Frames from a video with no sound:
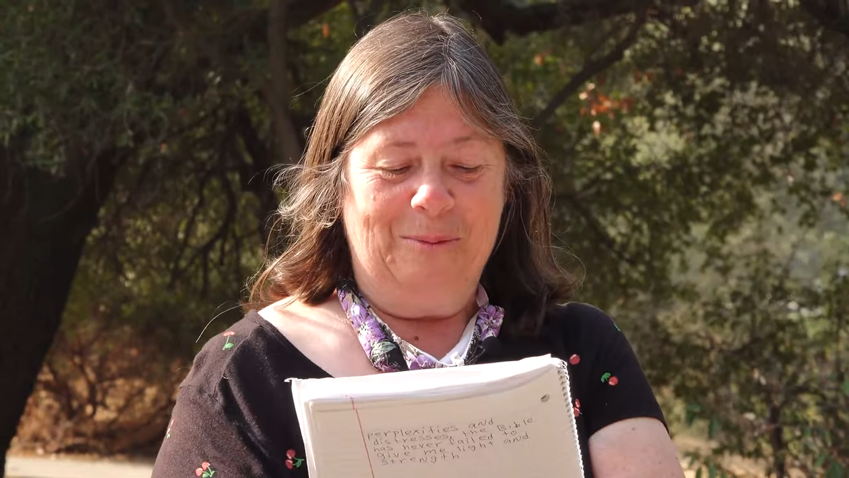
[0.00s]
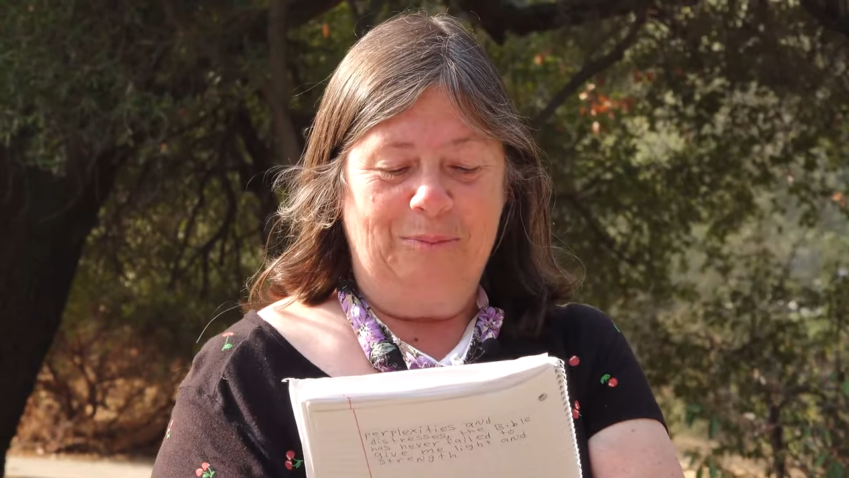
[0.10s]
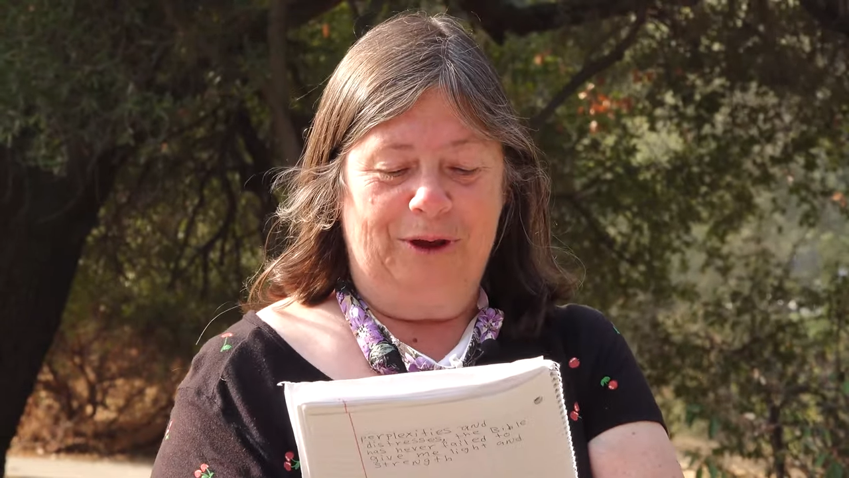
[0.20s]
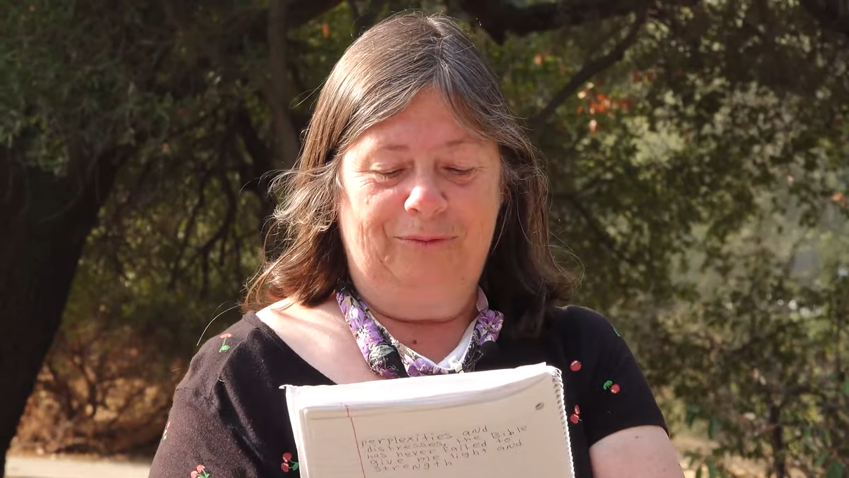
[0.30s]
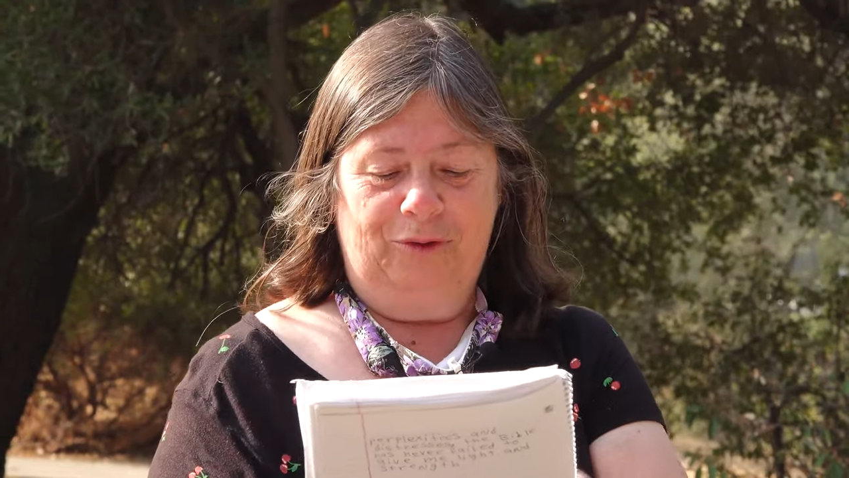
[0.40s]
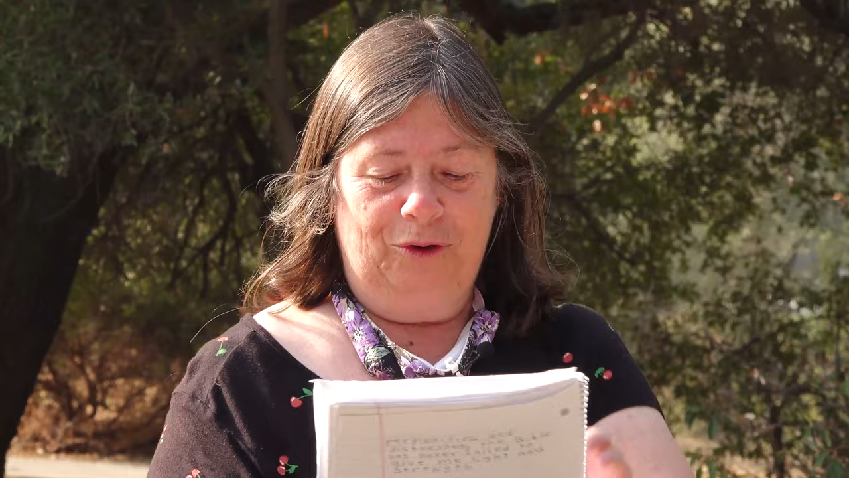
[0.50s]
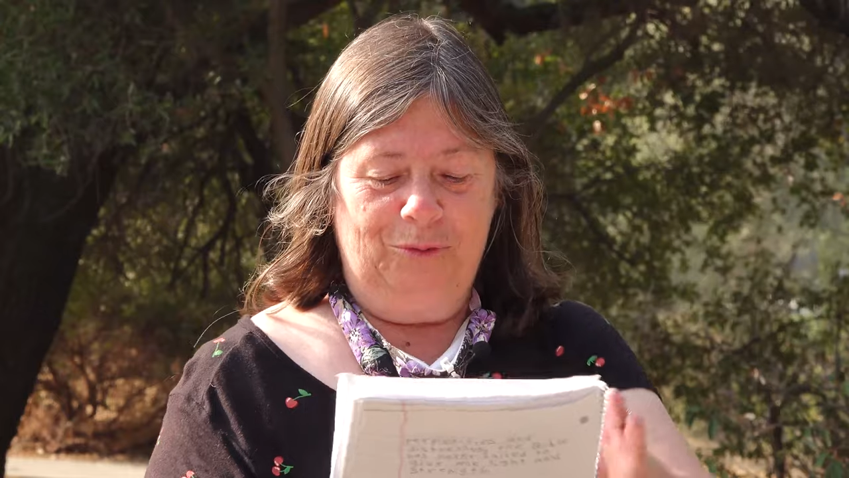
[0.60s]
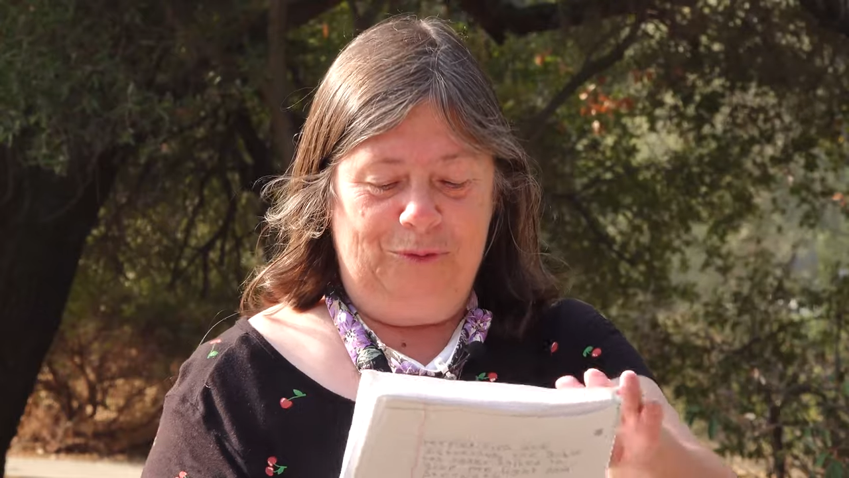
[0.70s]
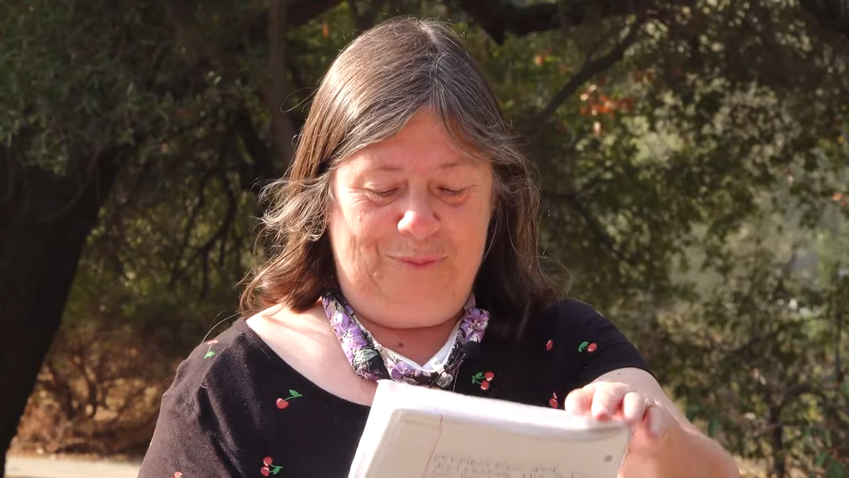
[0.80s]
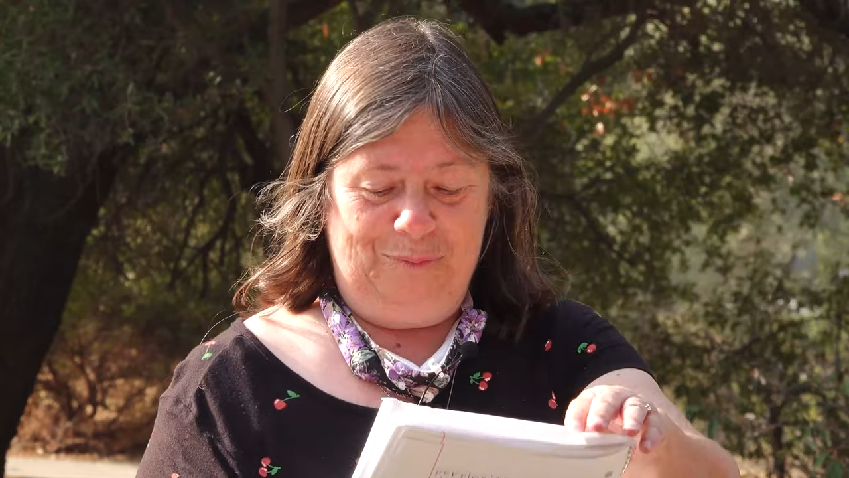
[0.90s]
But
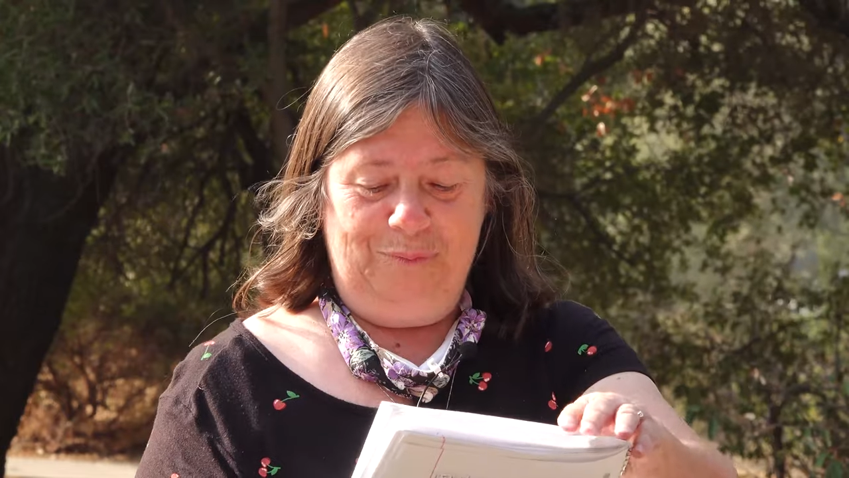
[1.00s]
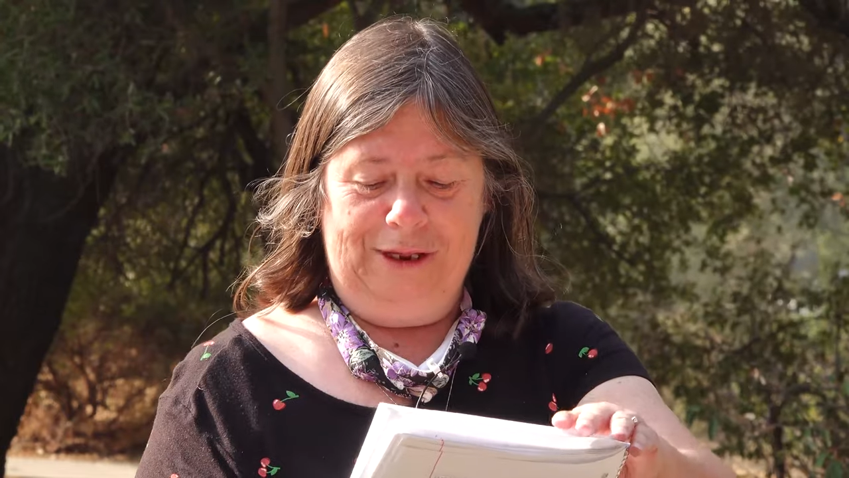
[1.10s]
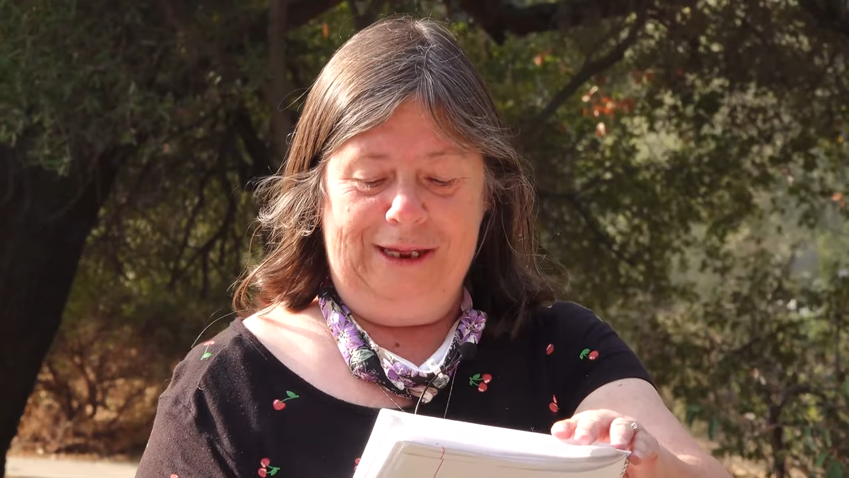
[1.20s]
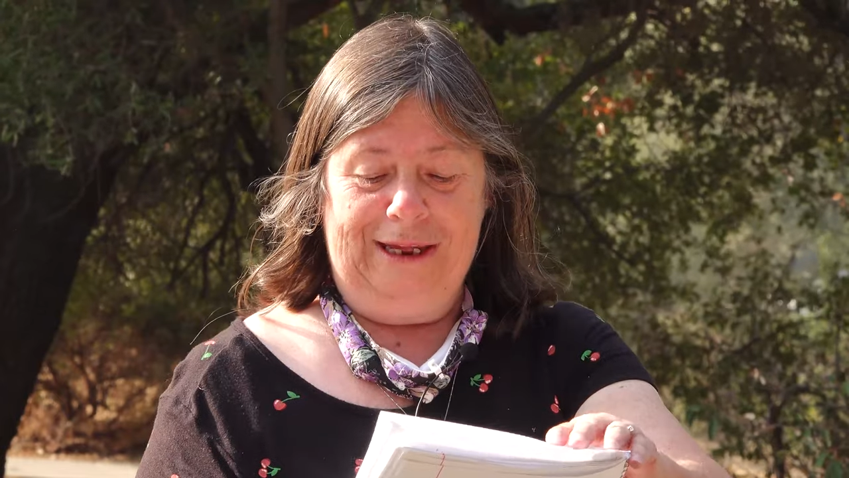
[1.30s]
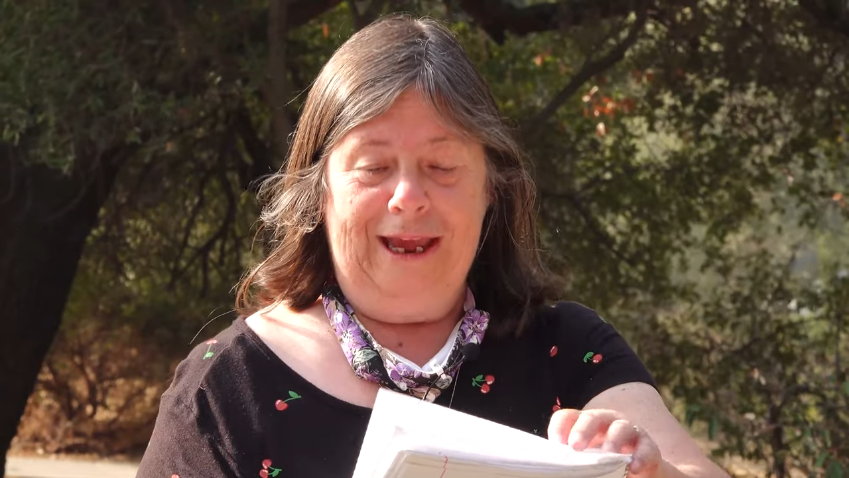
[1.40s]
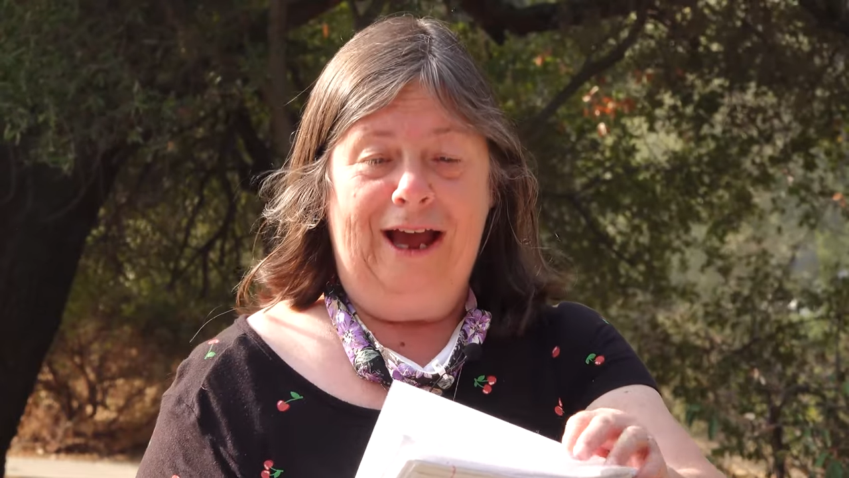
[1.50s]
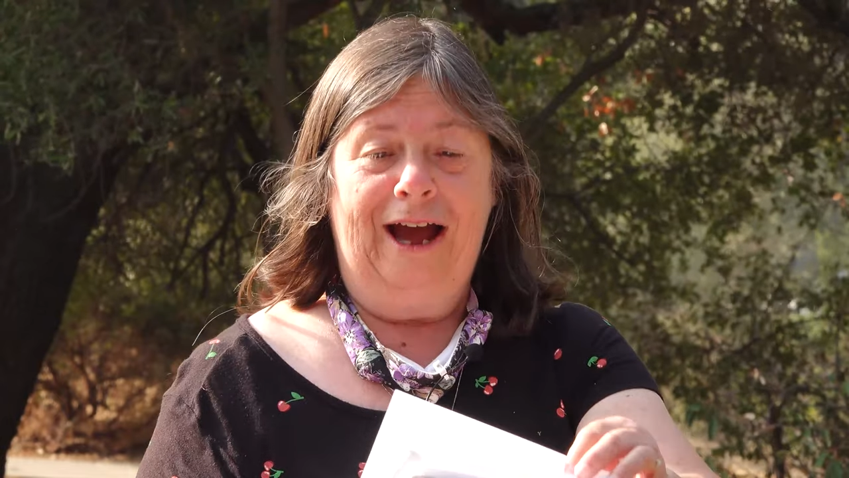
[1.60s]
for me,